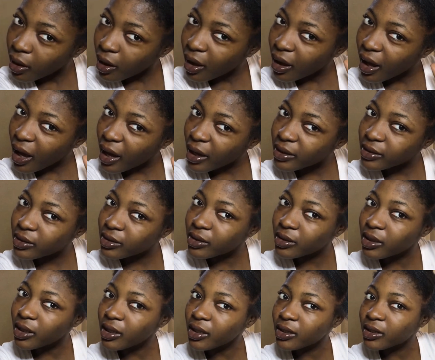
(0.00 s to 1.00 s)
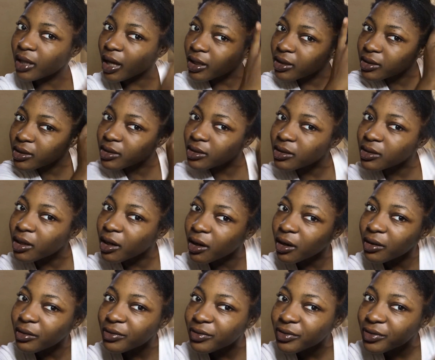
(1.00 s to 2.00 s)
I think that's
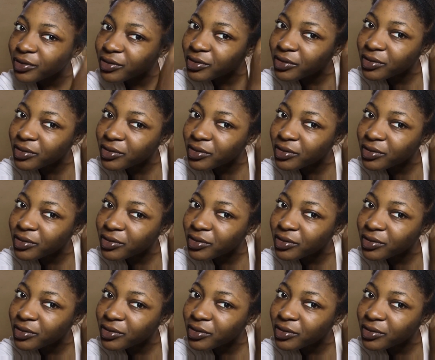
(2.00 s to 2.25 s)
enough.